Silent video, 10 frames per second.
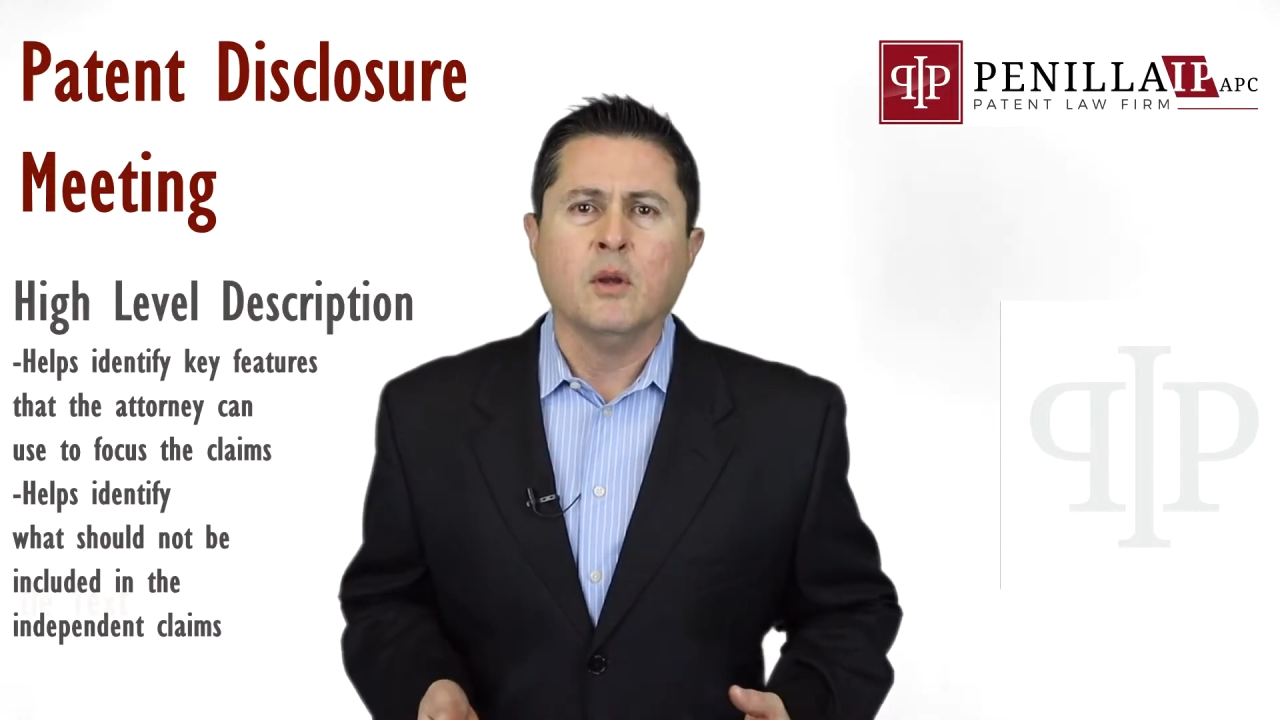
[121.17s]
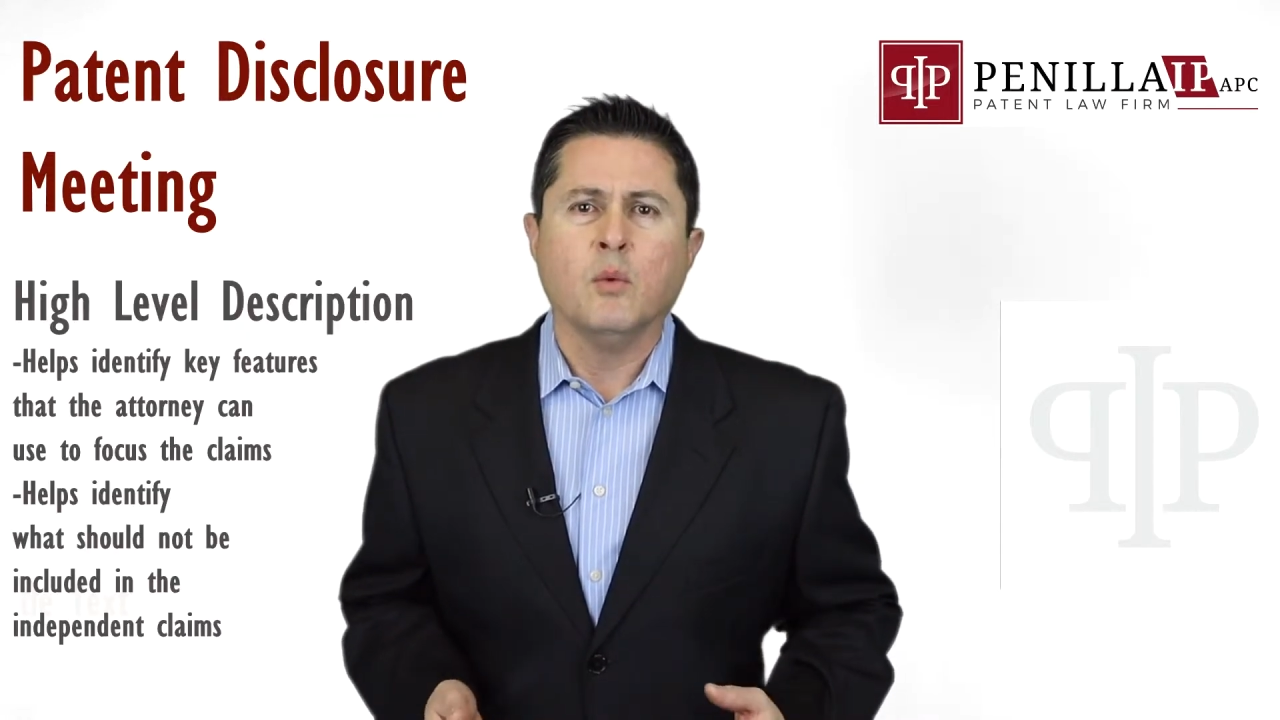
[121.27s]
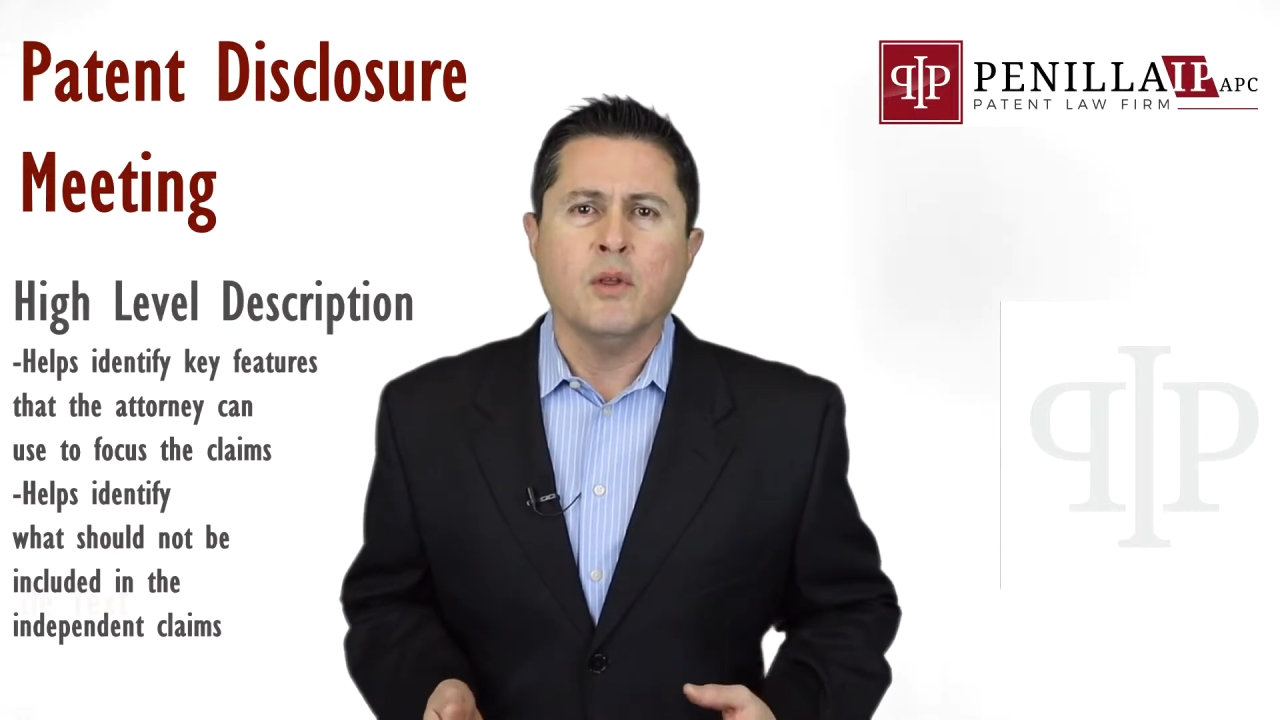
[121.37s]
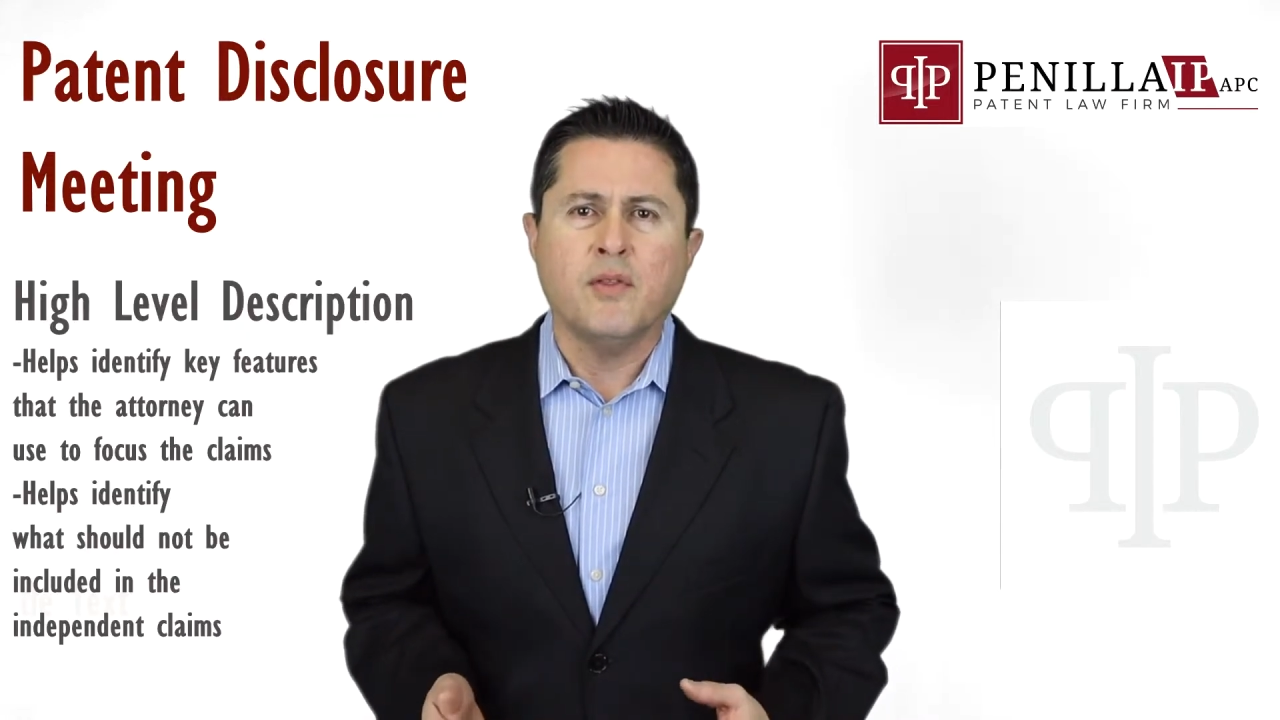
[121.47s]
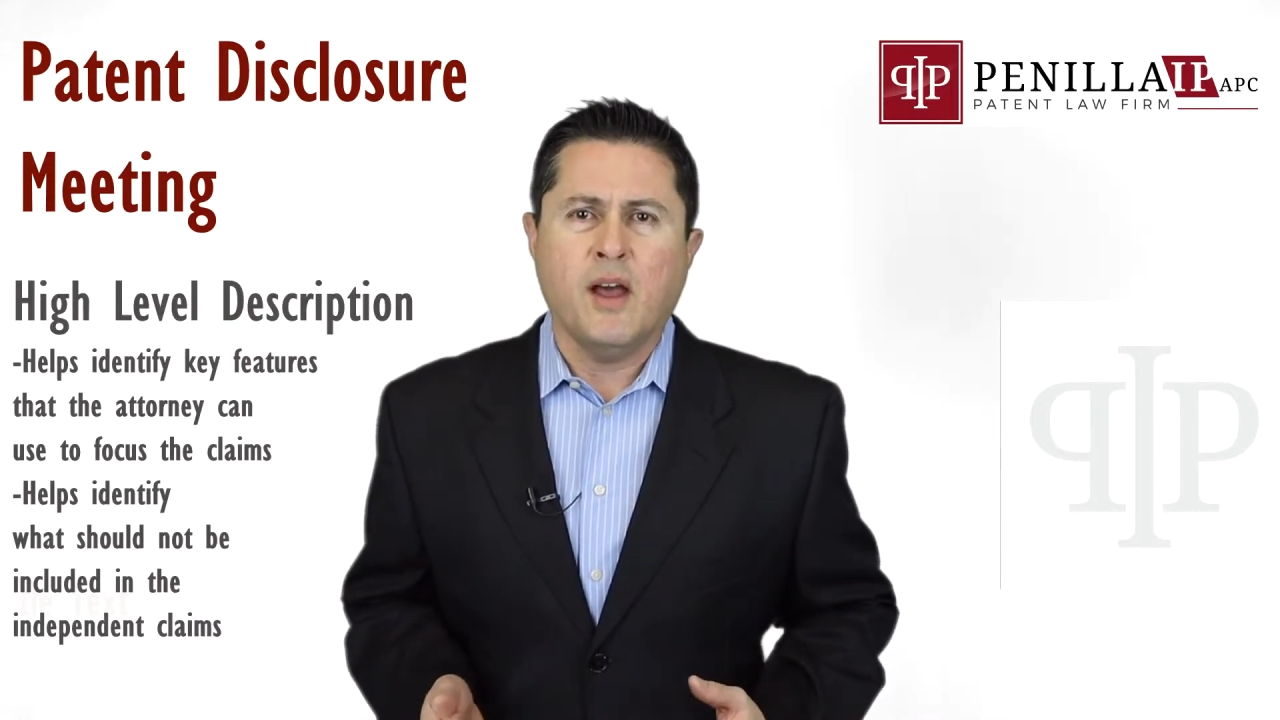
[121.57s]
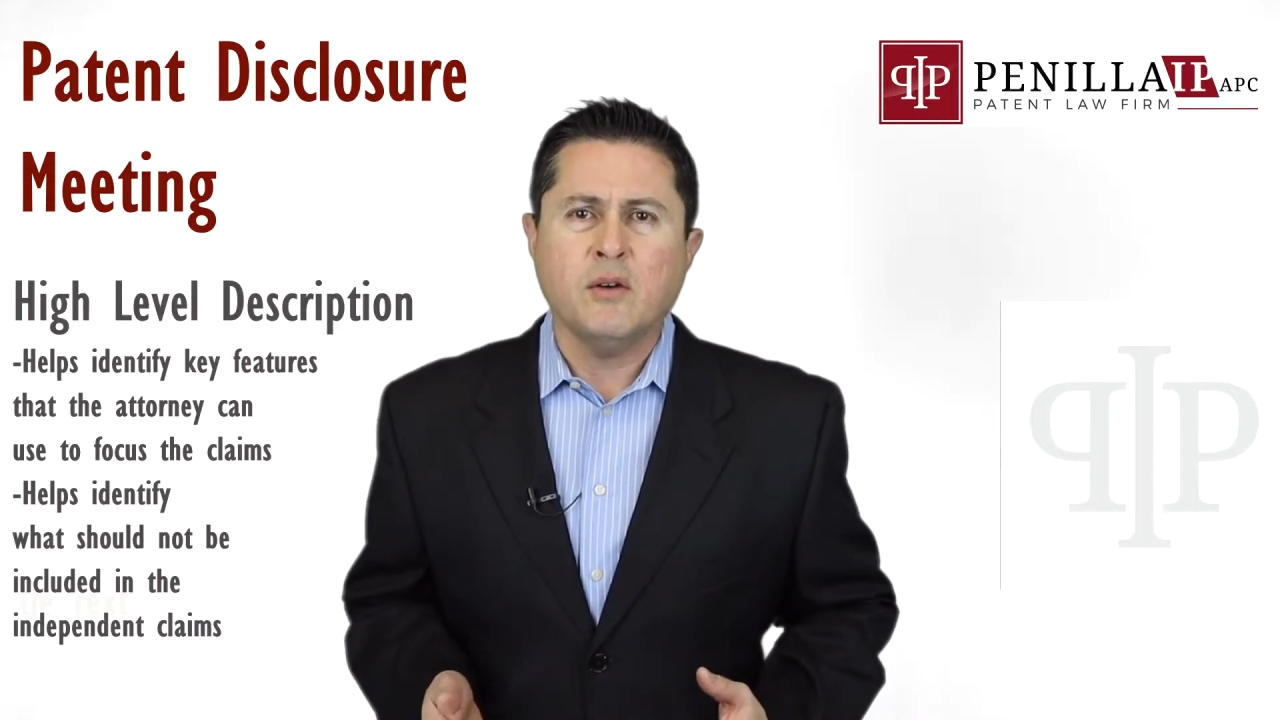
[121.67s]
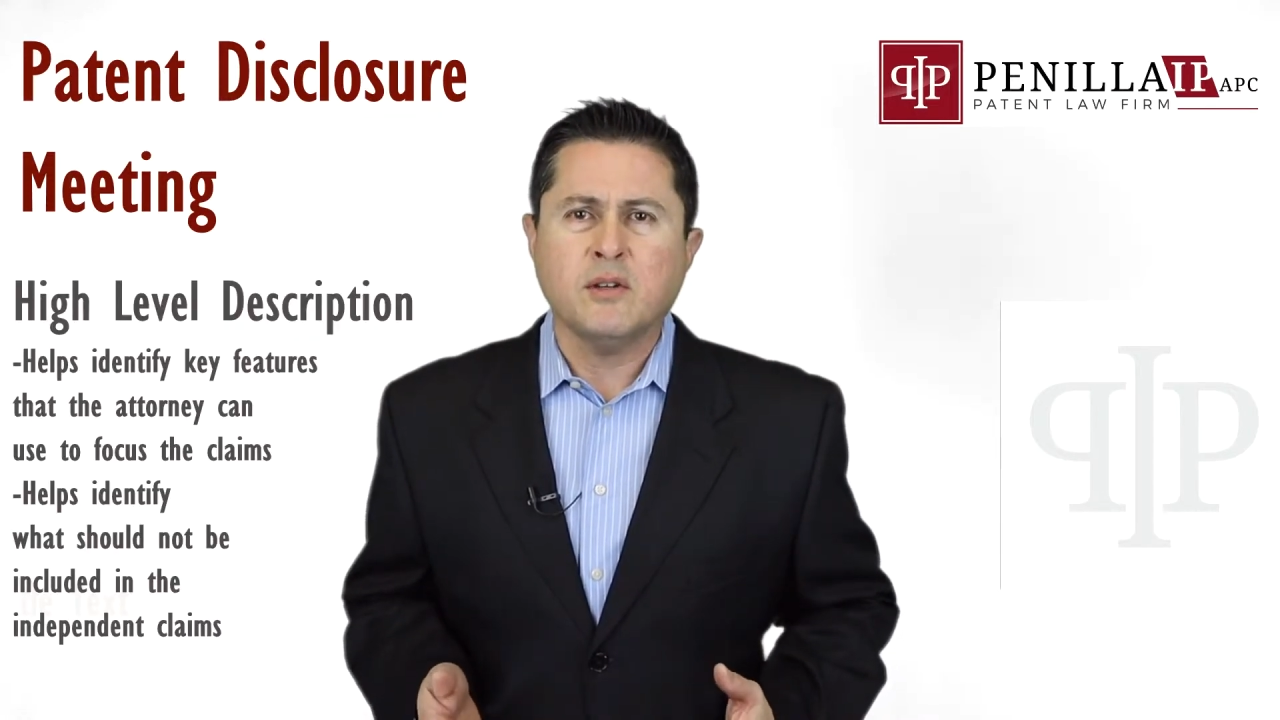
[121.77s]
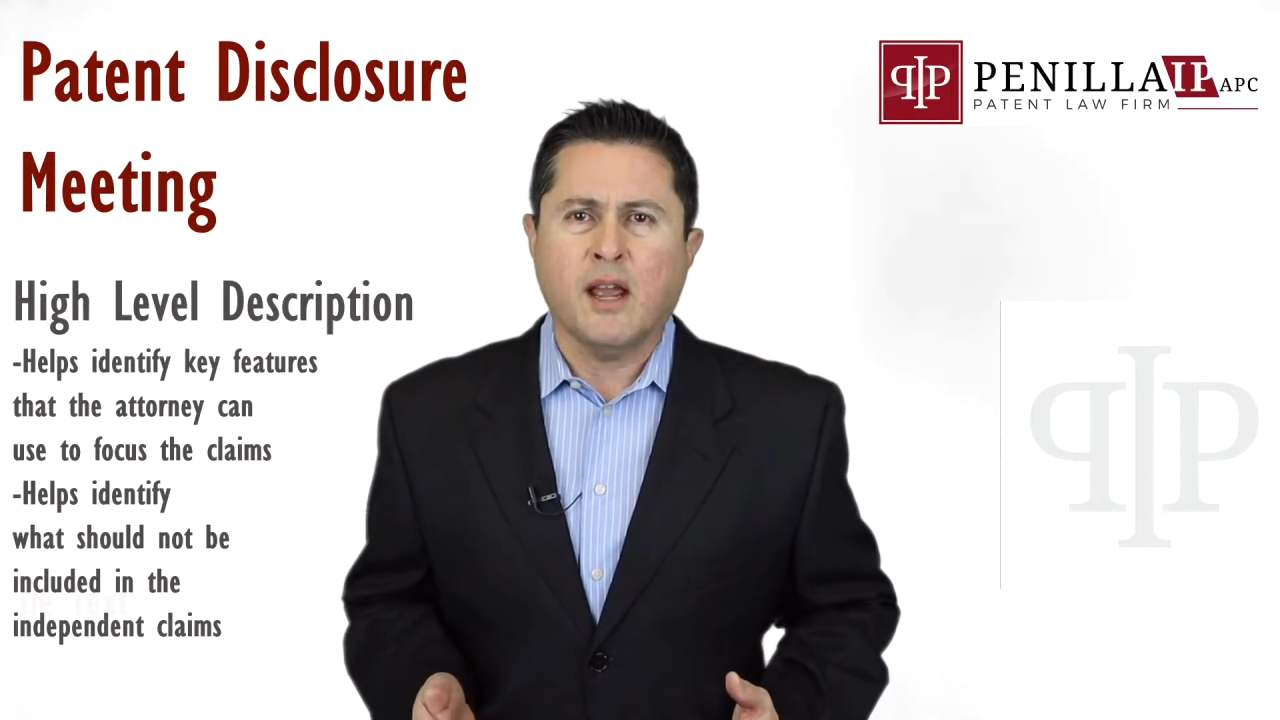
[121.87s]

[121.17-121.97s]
without